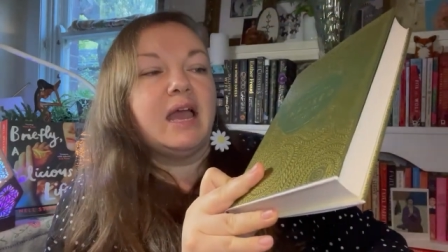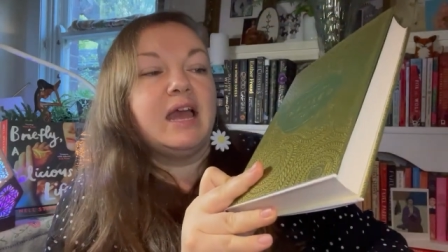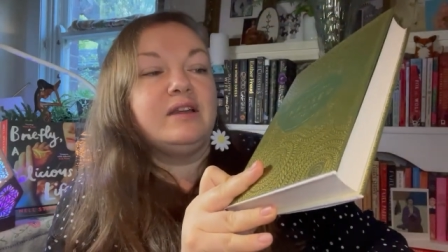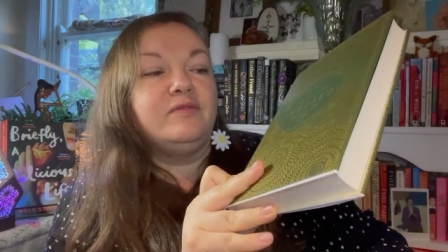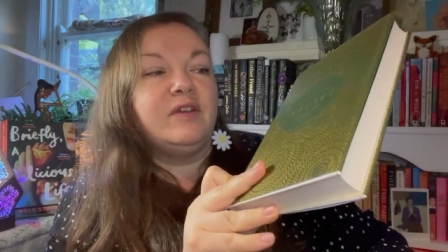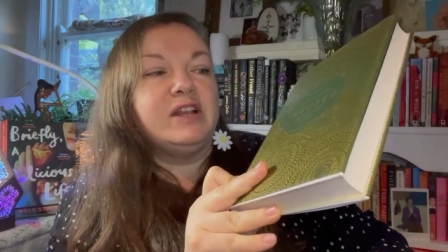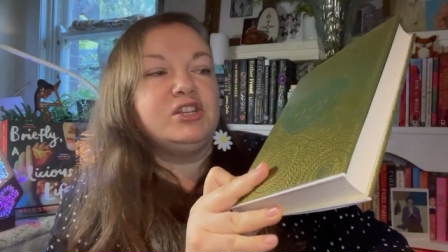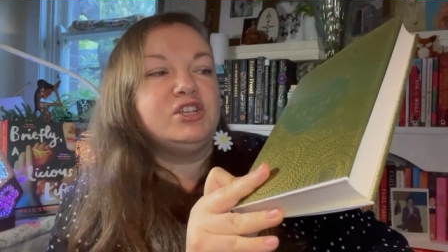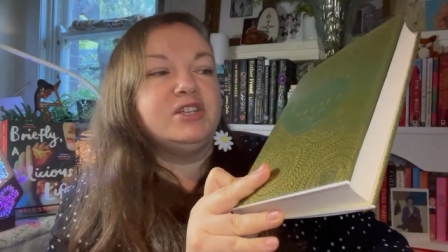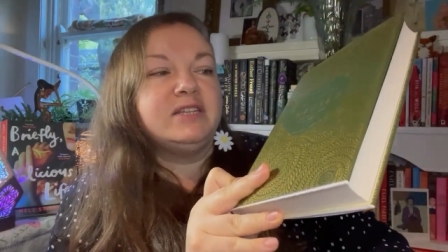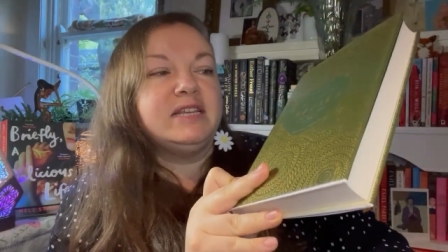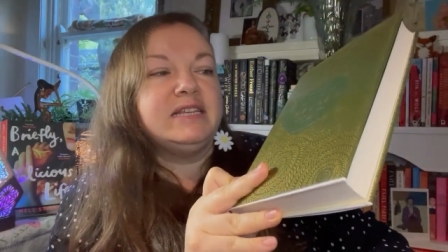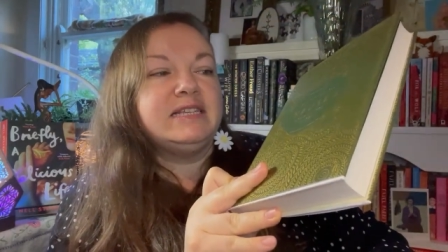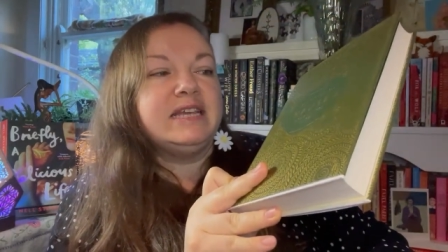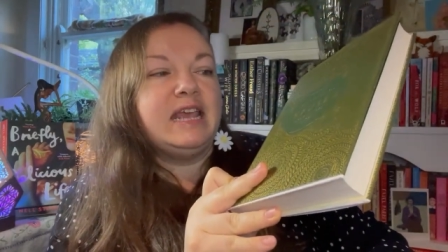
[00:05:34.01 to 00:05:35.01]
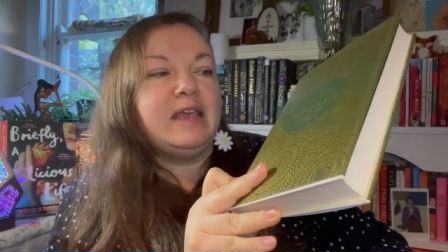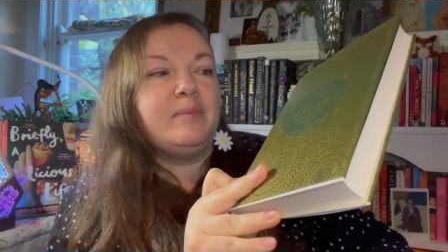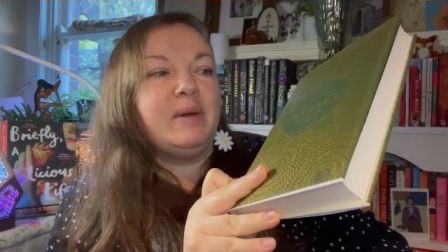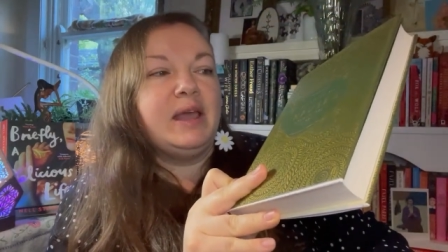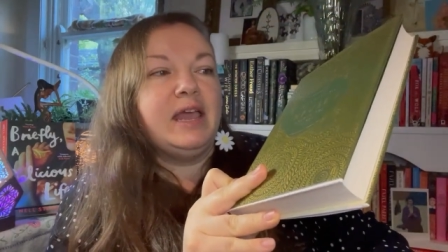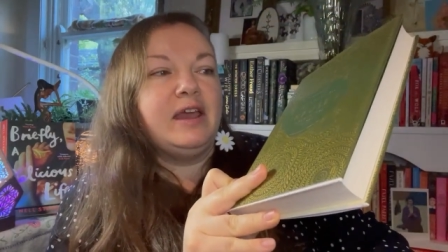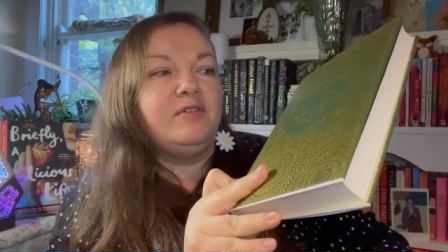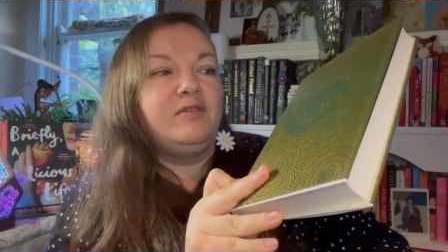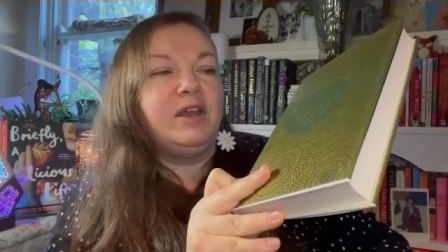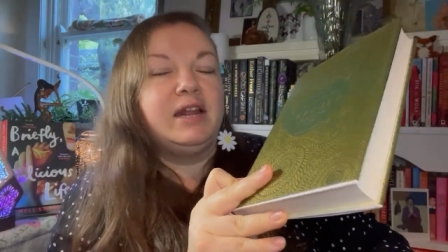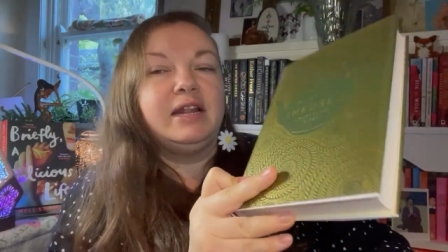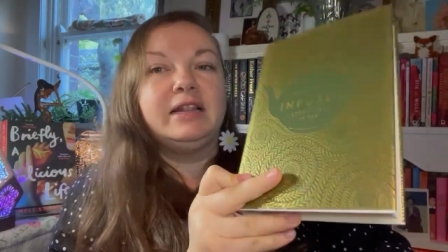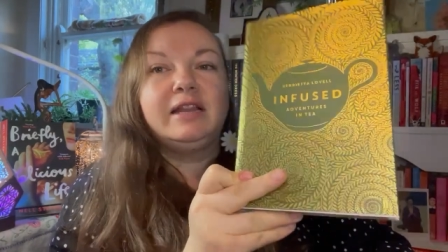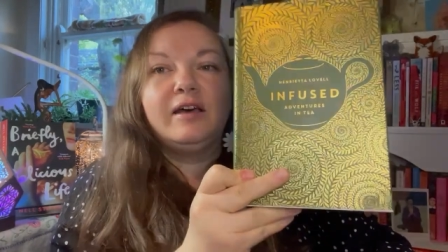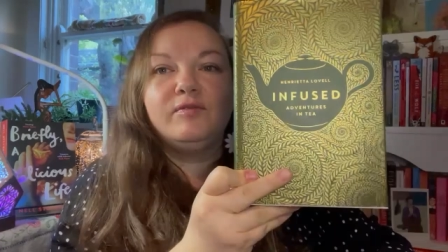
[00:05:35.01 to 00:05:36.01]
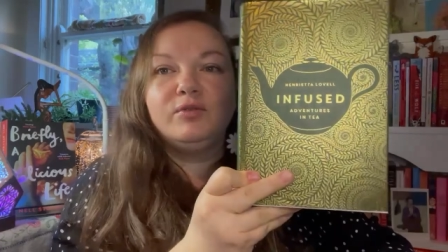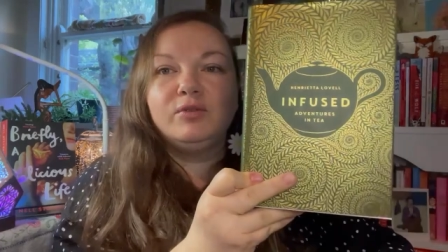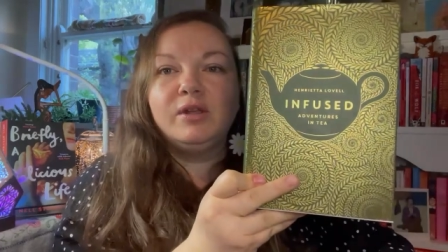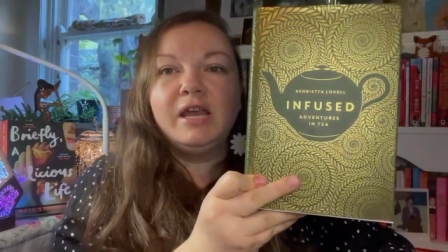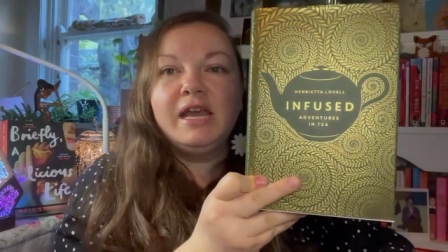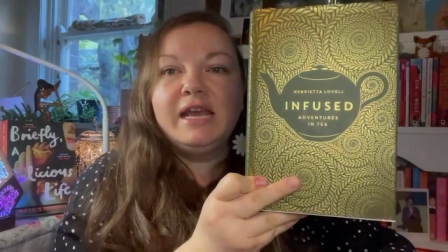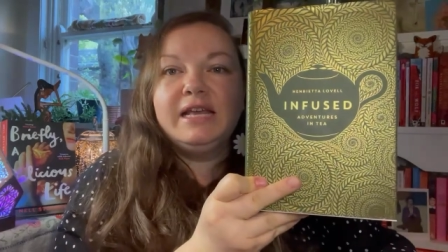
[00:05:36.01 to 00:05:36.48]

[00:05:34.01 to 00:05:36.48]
Adventures in Tea by Henrietta Lovell.